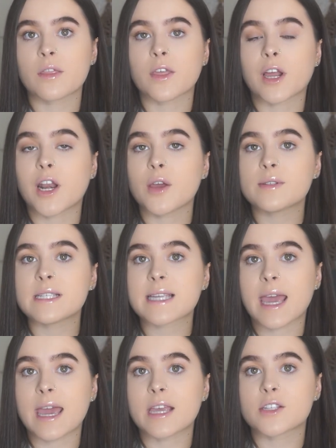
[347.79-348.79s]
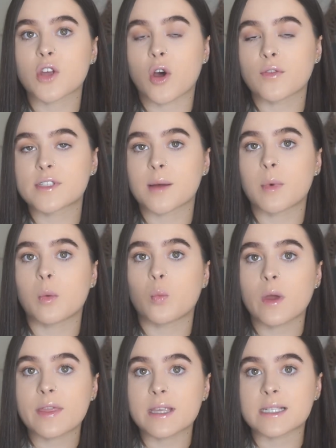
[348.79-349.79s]
The closest case of someone
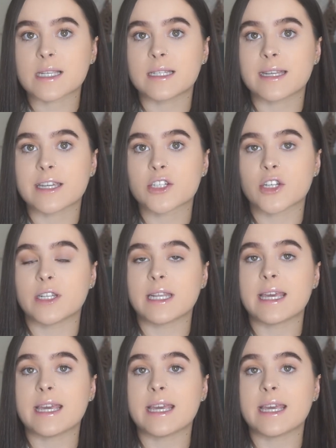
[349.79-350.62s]
with this condition